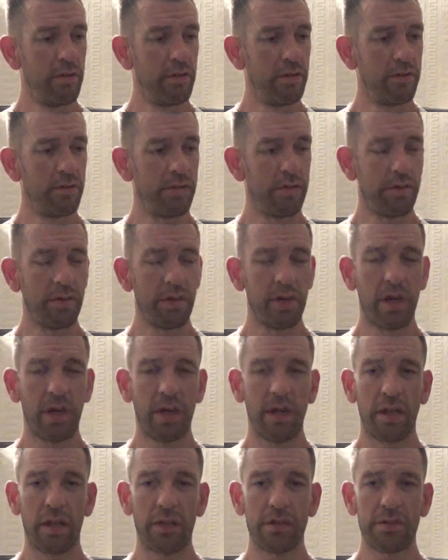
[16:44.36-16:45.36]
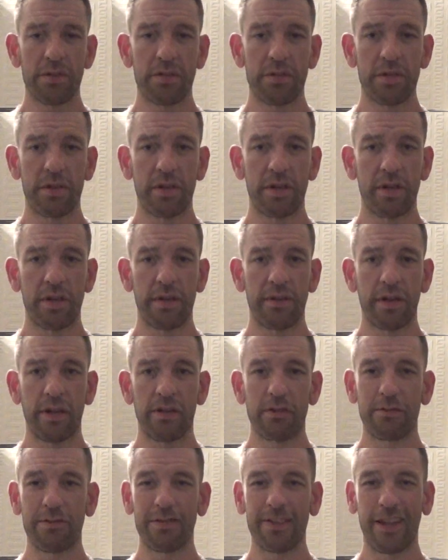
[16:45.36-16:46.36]
So yeah, that's
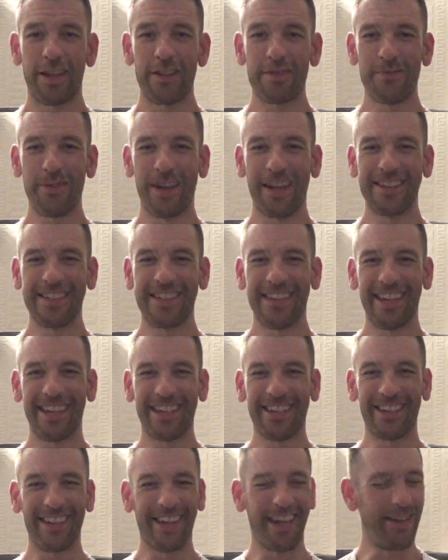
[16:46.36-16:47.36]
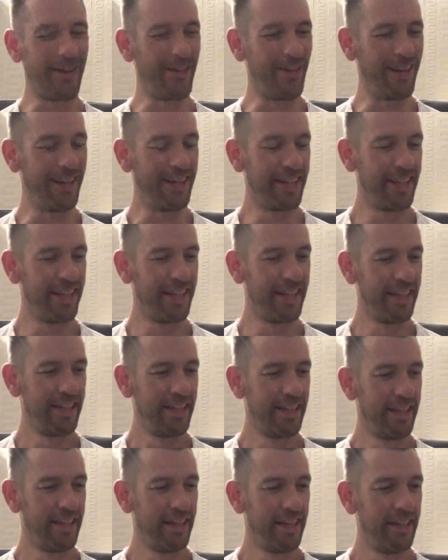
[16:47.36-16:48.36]
my take on it anyway.
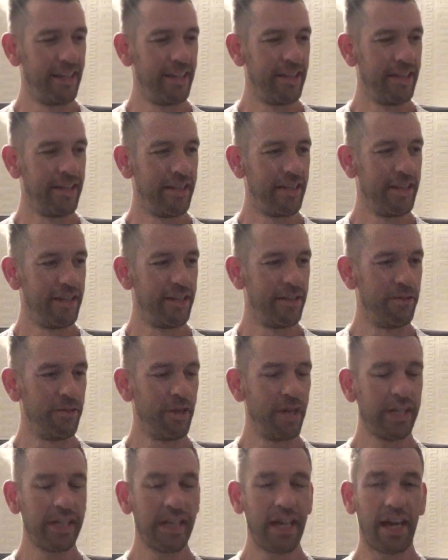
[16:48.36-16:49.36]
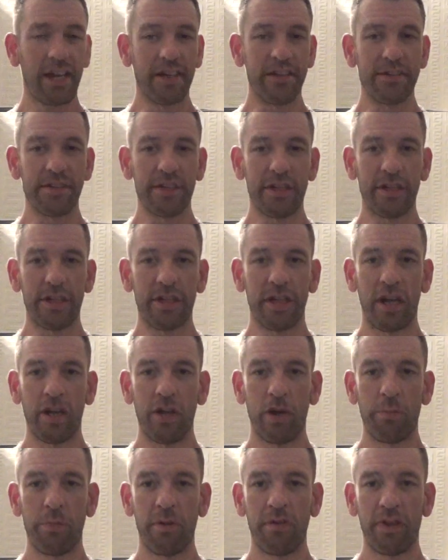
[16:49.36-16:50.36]
Right, guys, I
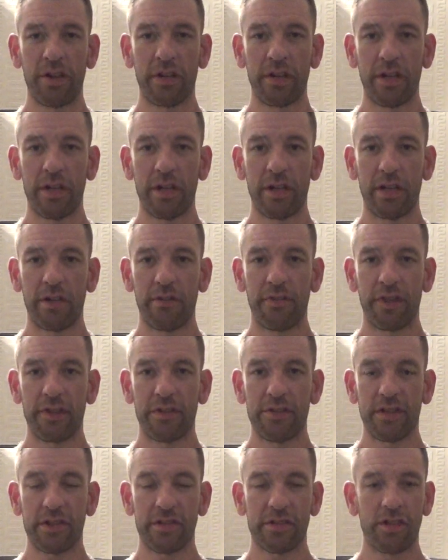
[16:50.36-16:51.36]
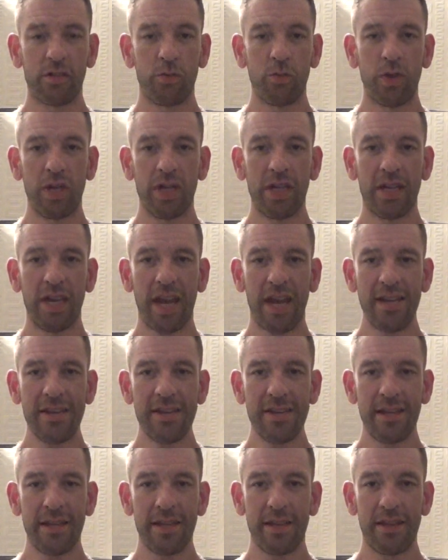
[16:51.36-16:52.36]
hope you've had a fantastic
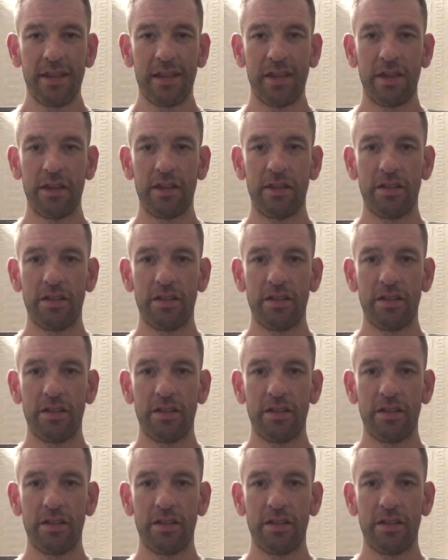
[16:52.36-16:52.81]
weekend. The